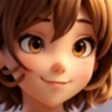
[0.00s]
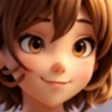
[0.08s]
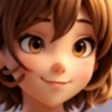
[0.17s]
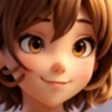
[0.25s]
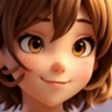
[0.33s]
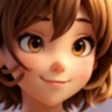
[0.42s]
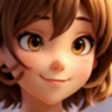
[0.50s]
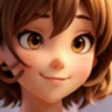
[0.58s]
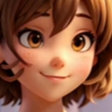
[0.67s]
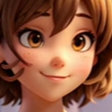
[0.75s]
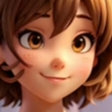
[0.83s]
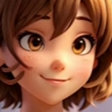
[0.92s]

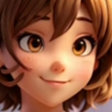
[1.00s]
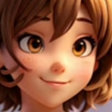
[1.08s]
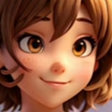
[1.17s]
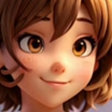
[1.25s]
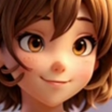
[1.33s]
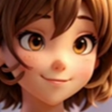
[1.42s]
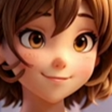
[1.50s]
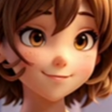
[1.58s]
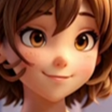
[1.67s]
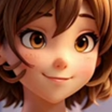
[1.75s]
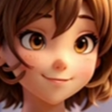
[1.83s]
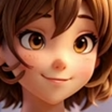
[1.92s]

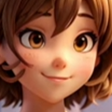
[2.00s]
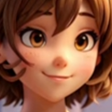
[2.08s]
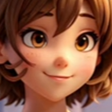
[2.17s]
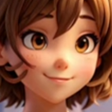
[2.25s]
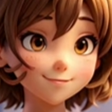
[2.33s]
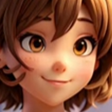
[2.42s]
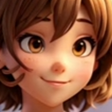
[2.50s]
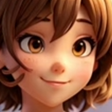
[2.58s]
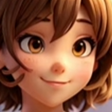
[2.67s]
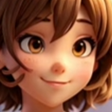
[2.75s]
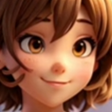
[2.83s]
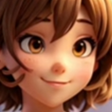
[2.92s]

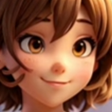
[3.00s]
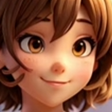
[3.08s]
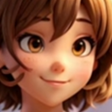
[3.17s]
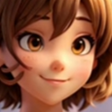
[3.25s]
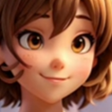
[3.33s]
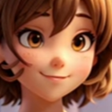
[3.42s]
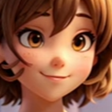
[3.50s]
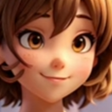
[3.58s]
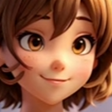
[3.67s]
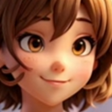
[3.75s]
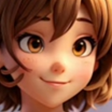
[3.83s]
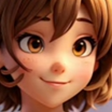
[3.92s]

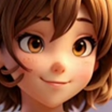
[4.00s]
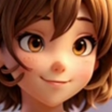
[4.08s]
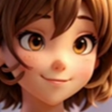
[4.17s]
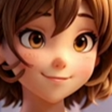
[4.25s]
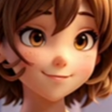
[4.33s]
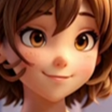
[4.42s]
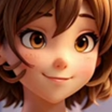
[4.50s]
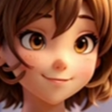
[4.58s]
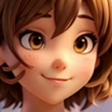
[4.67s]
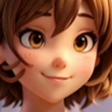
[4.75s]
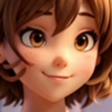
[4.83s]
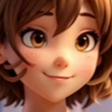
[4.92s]

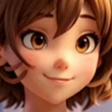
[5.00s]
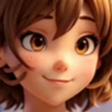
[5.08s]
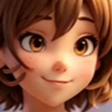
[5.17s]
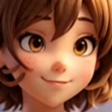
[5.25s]
(no one is talking)